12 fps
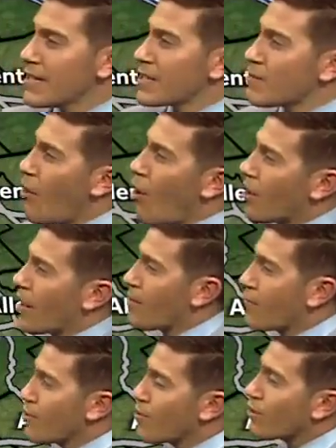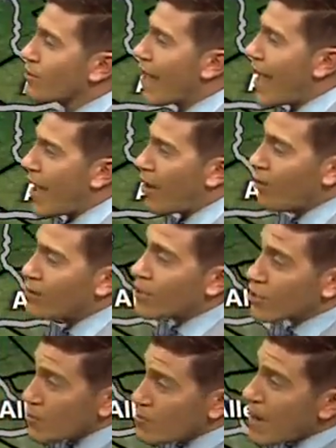spark up a few clouds. The
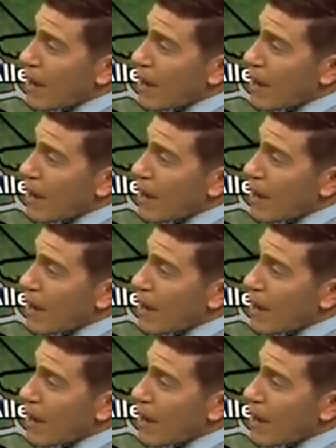Super